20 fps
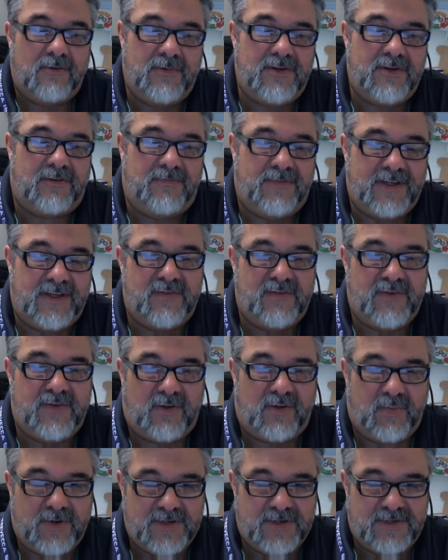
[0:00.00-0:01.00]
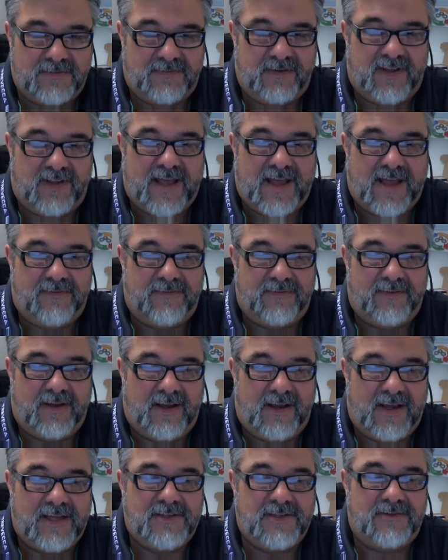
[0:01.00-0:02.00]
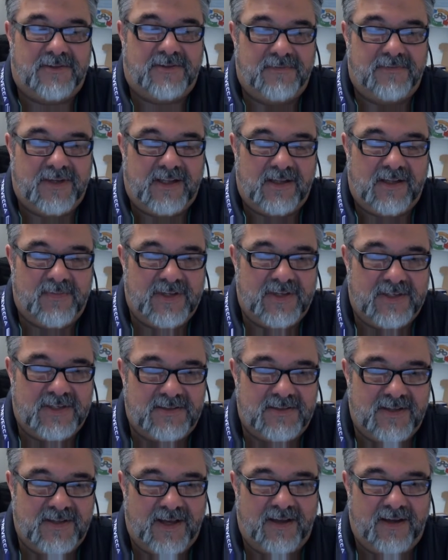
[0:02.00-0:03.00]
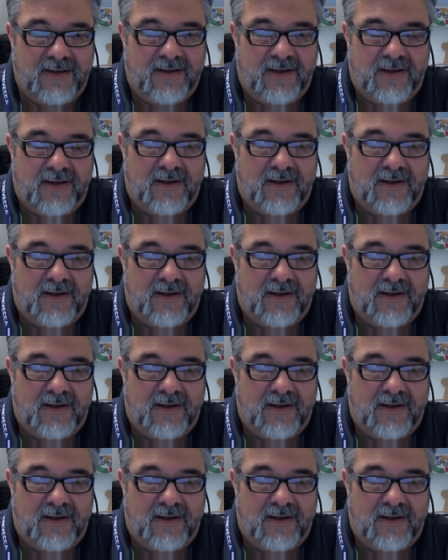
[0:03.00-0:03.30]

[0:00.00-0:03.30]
real fundamental principle of agile development is that